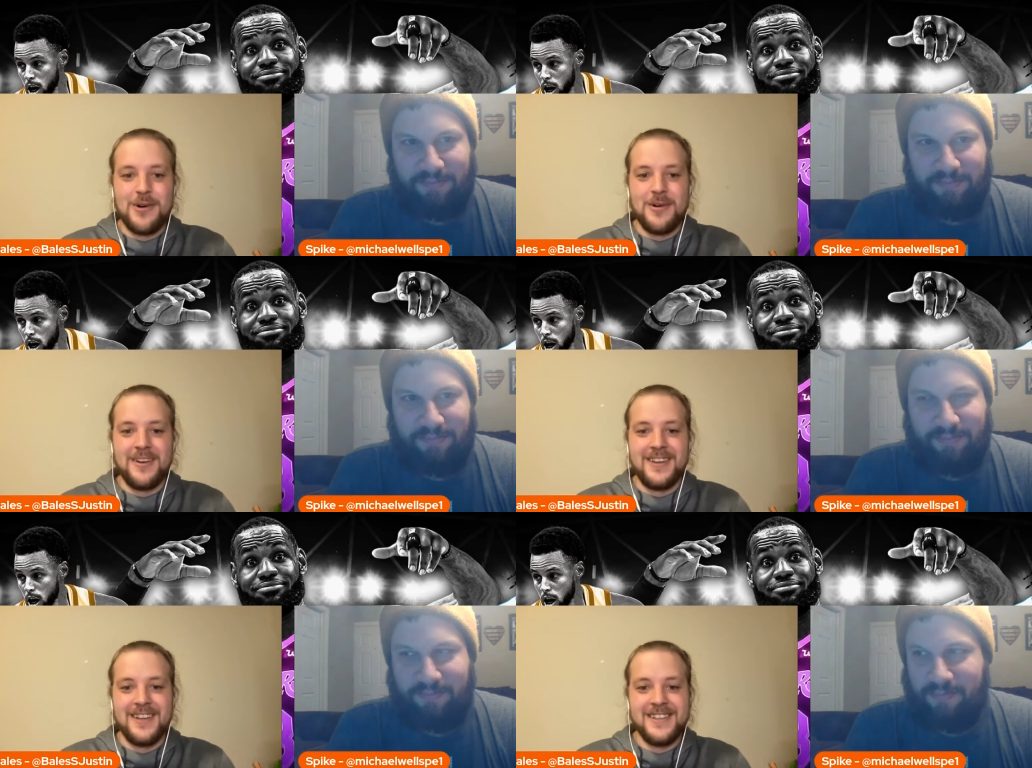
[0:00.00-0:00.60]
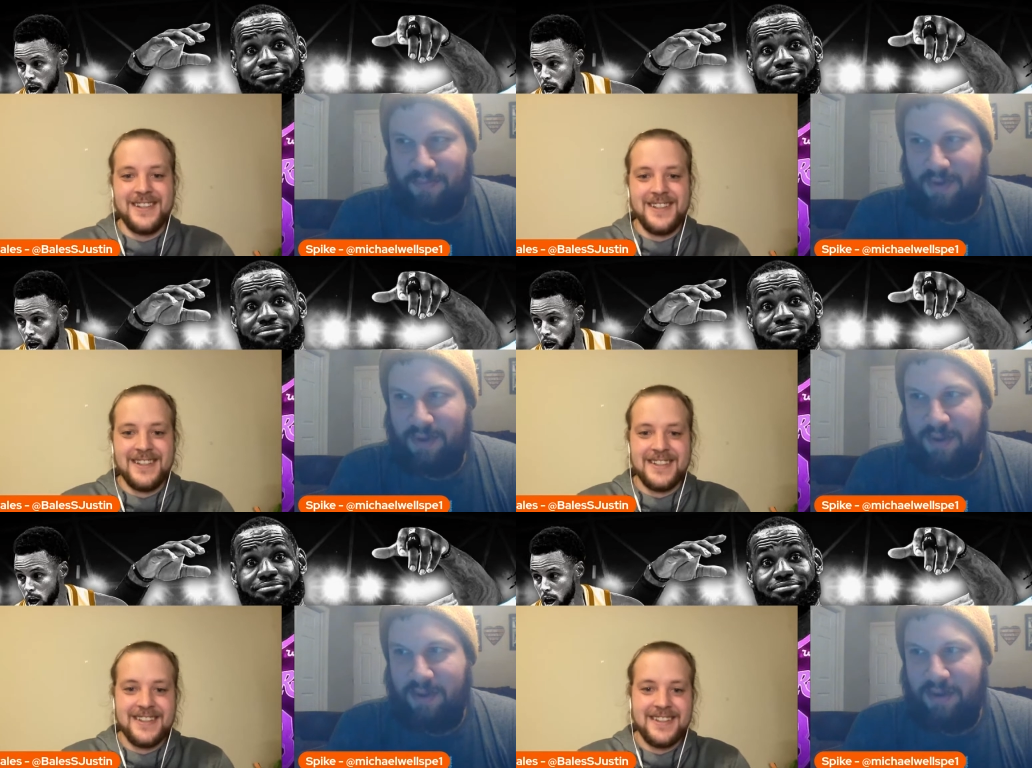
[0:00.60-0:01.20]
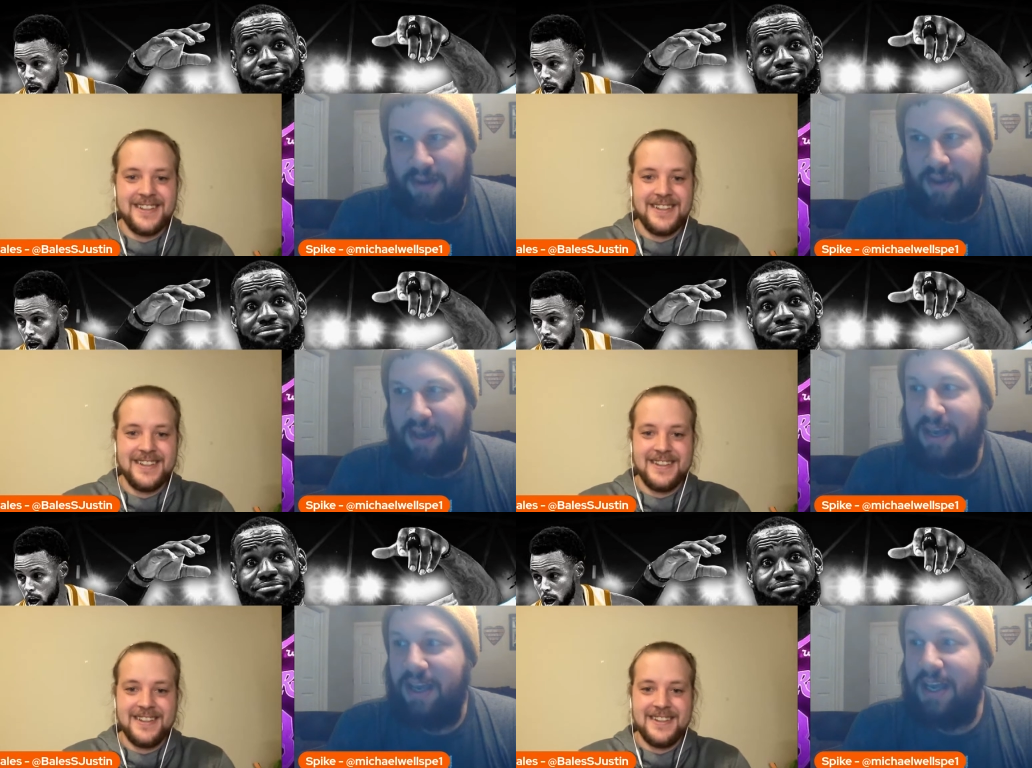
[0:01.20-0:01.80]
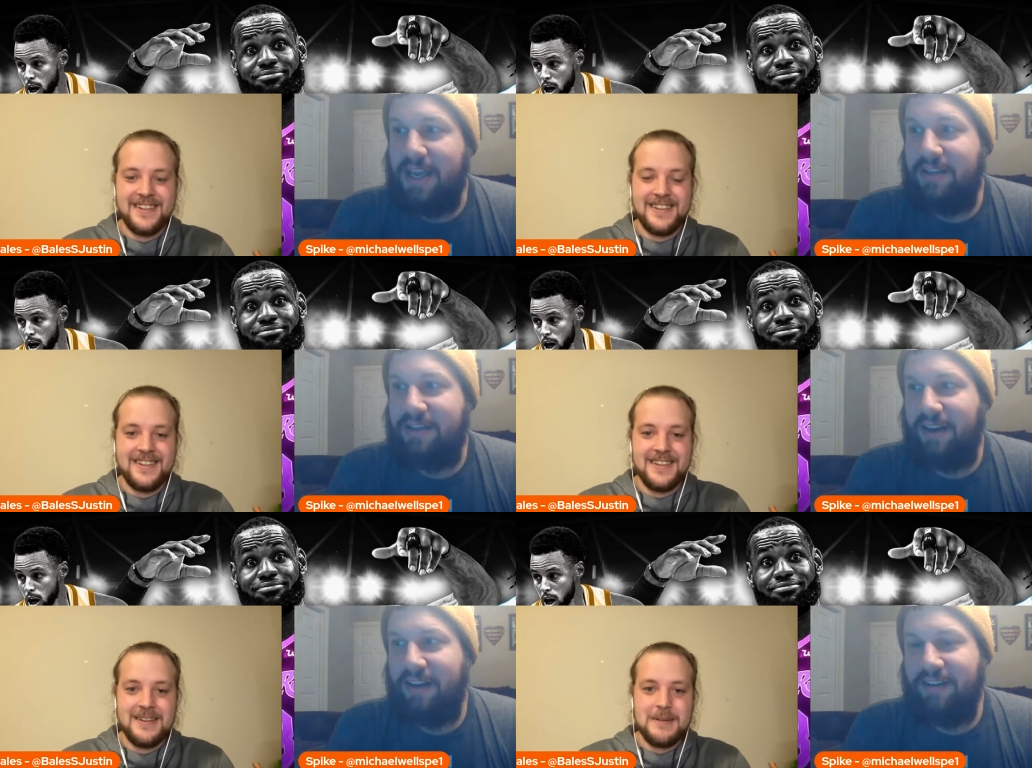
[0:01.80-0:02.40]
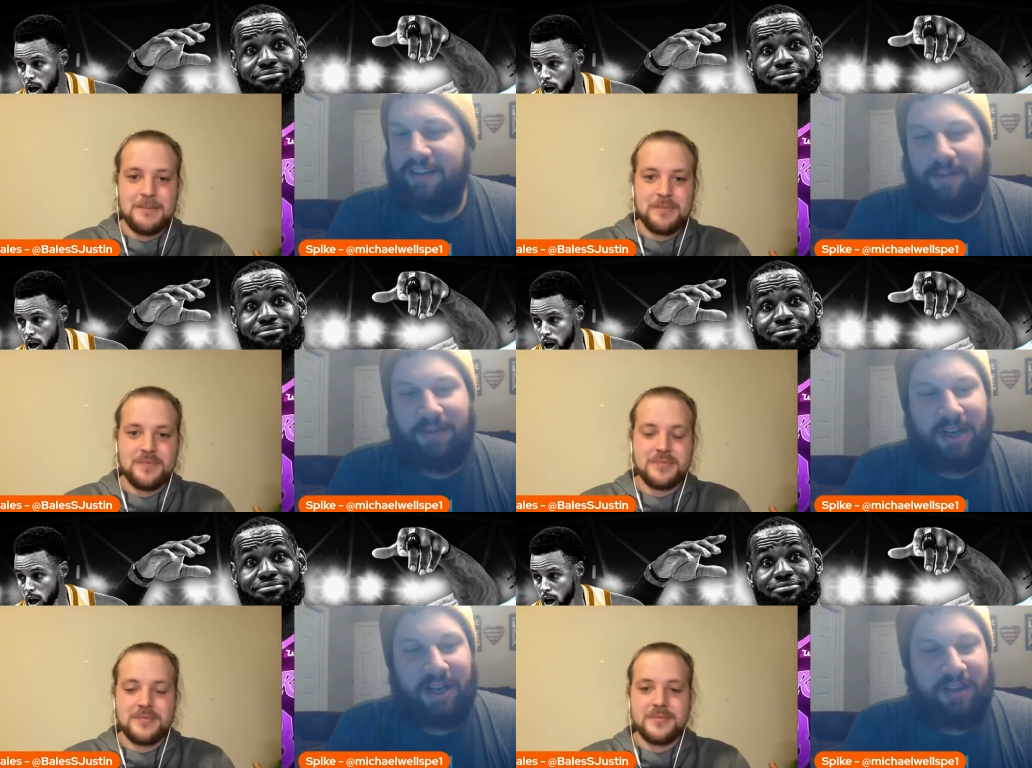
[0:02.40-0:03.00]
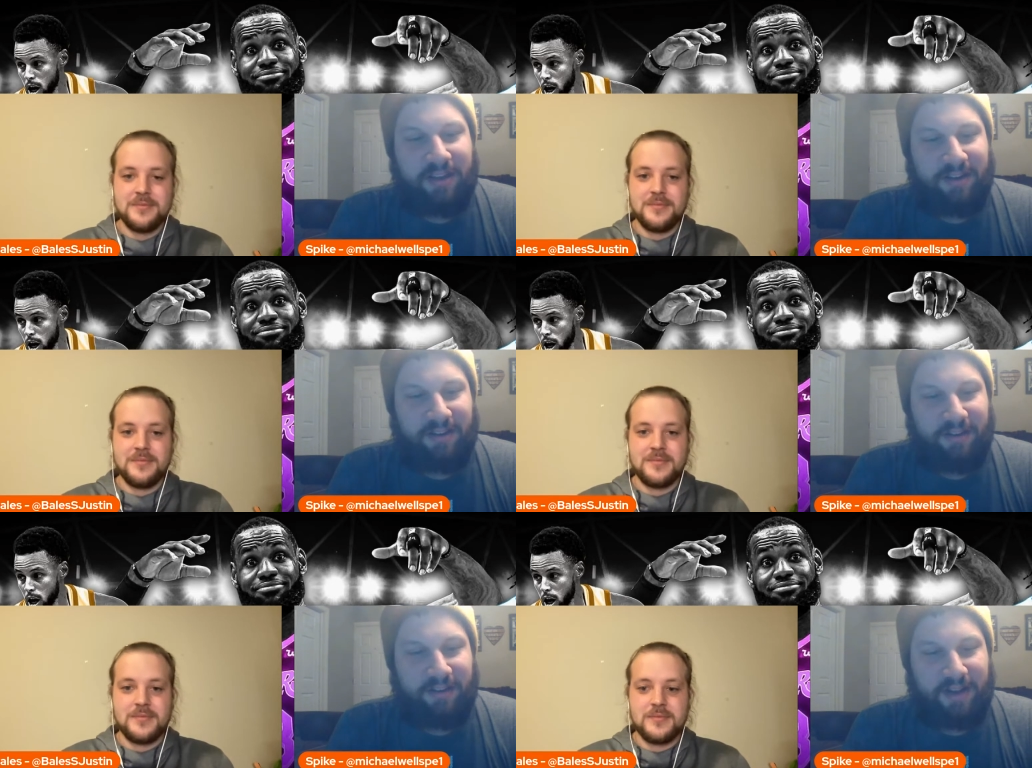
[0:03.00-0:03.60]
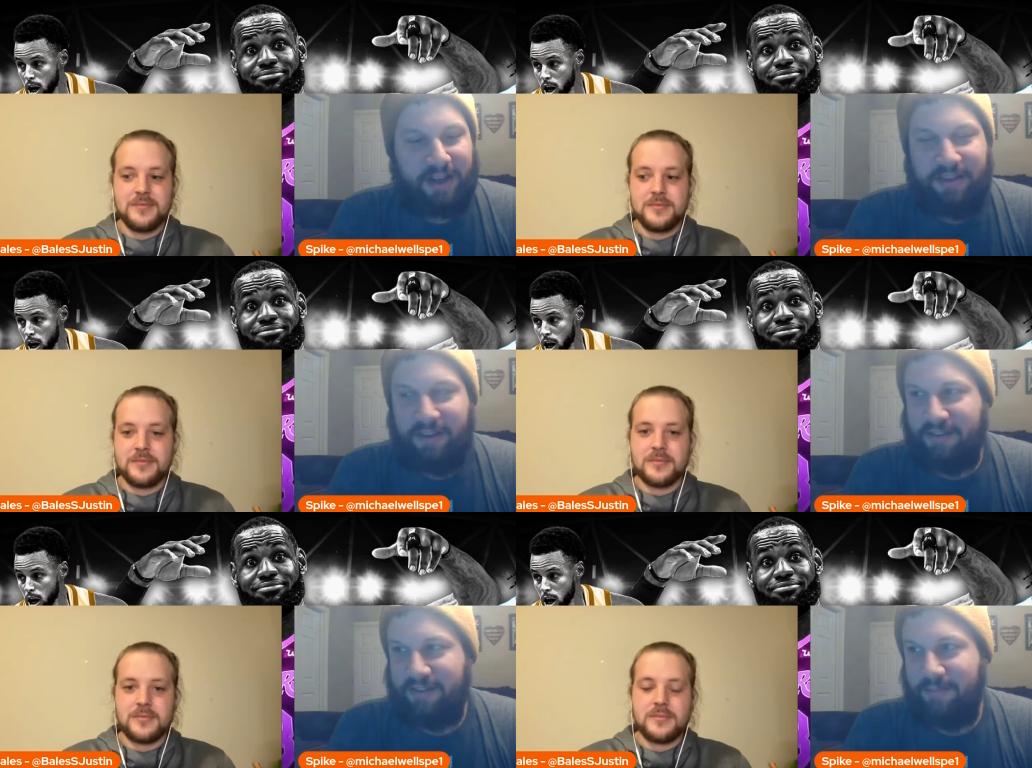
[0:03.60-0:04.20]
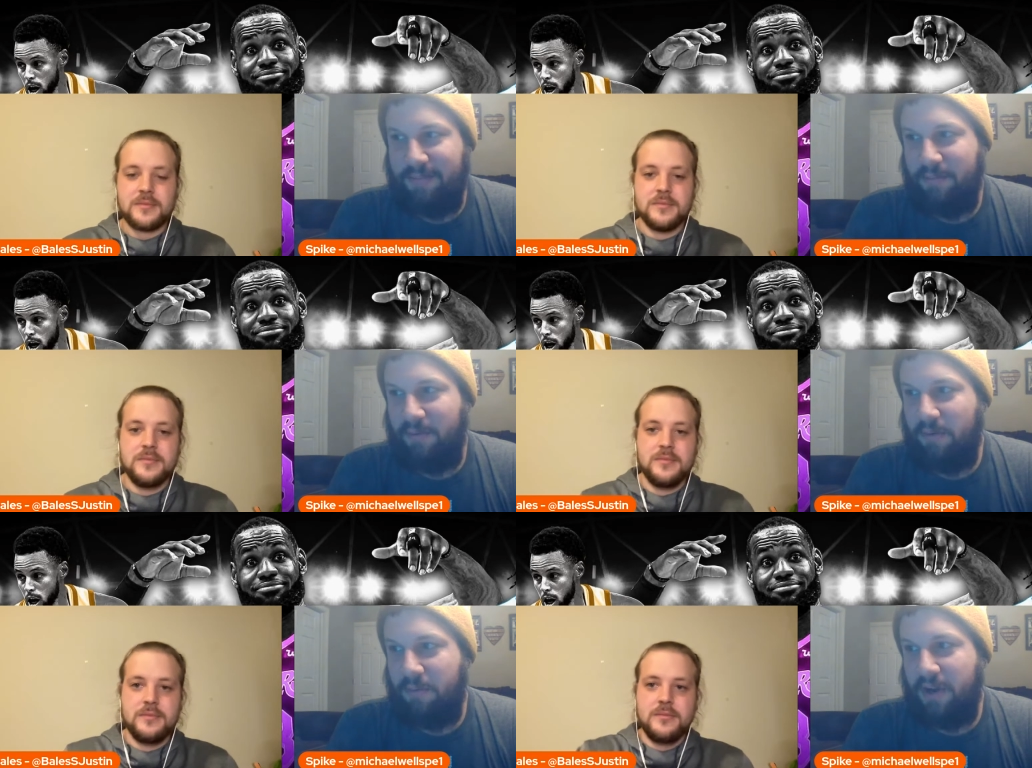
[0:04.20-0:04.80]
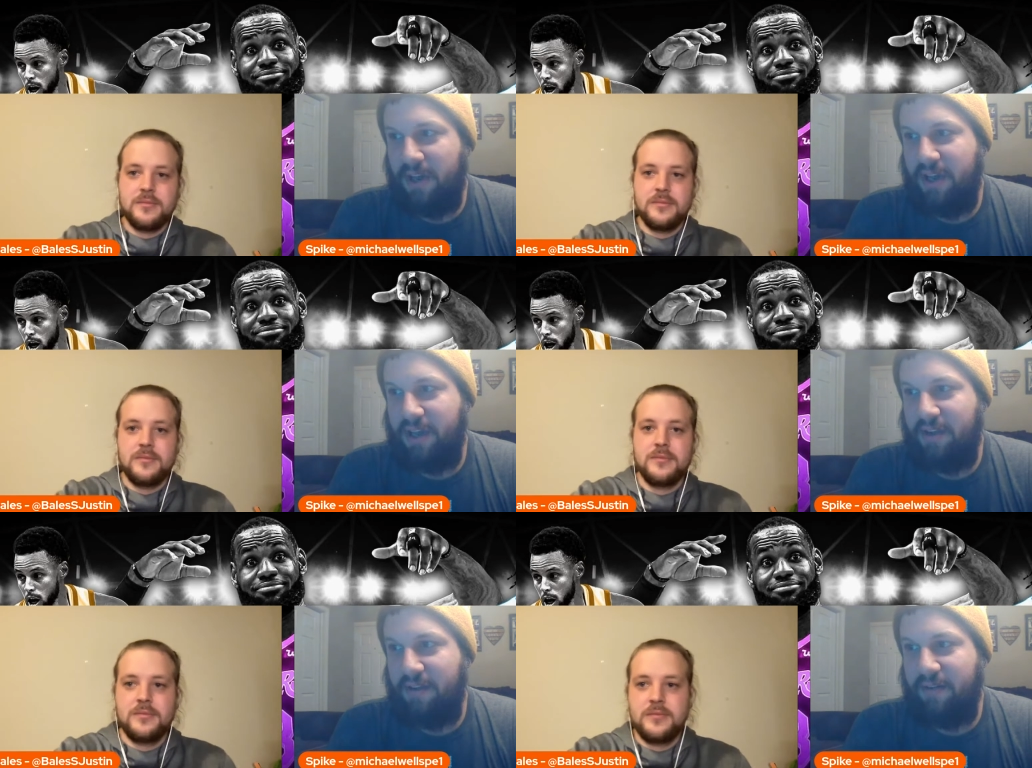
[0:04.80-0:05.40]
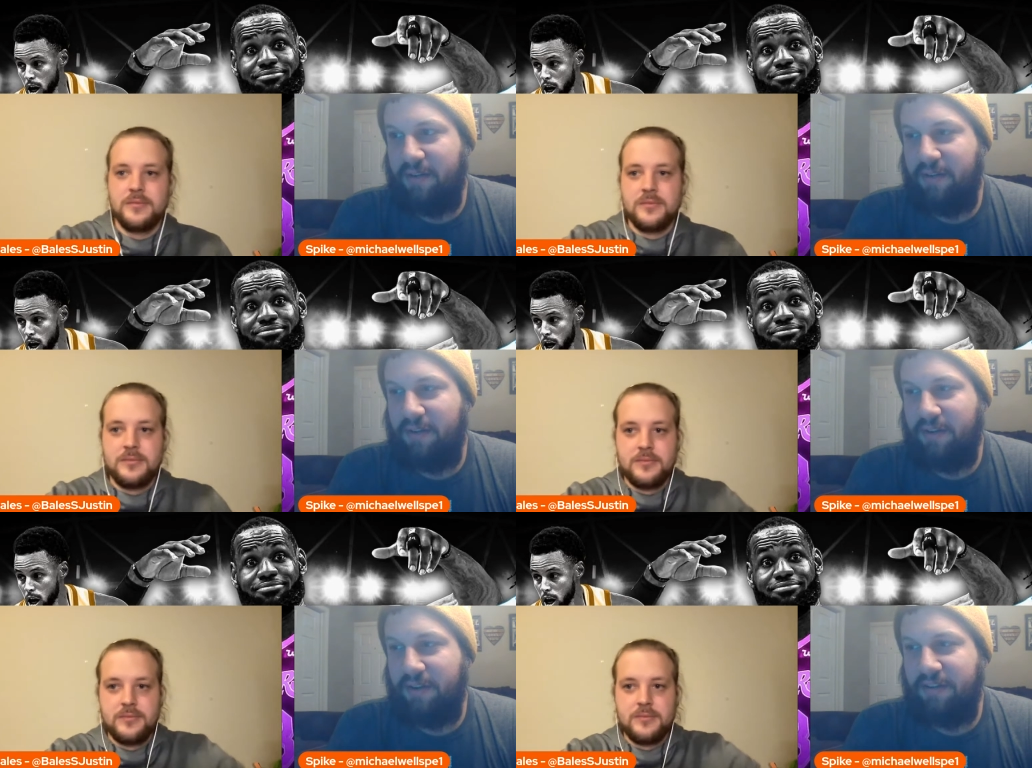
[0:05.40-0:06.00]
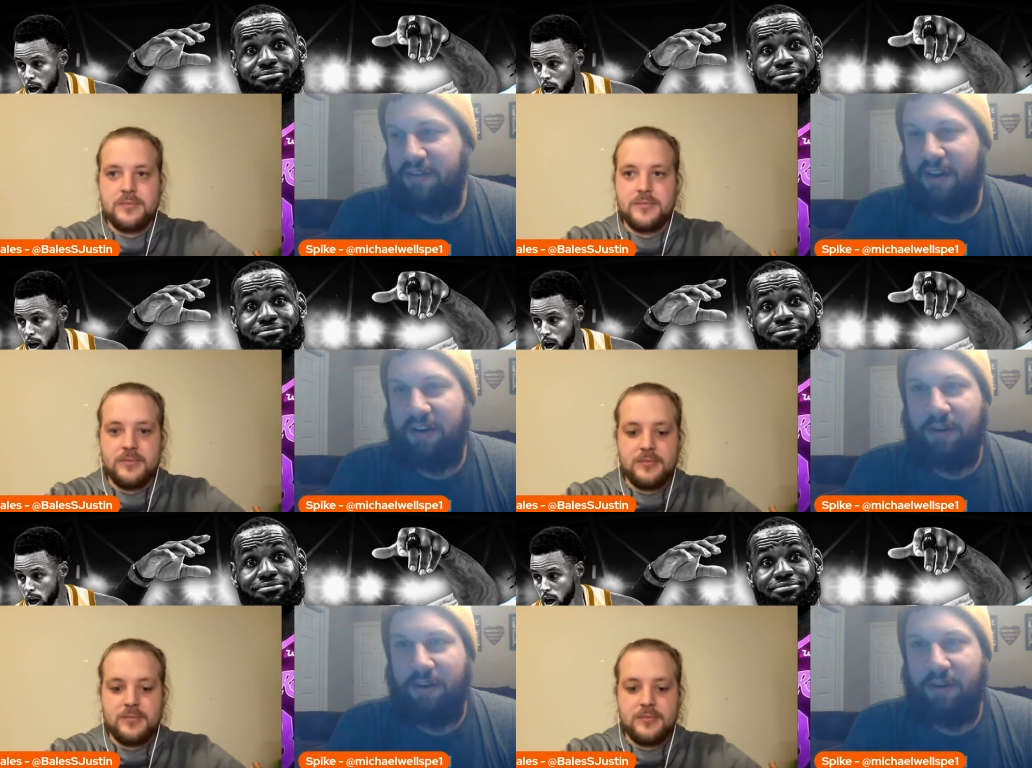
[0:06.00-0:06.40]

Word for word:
Speaker 1: forward, doesn't it?
Speaker 2: It does. I mean, I think oh, I think some people will probably get a little scared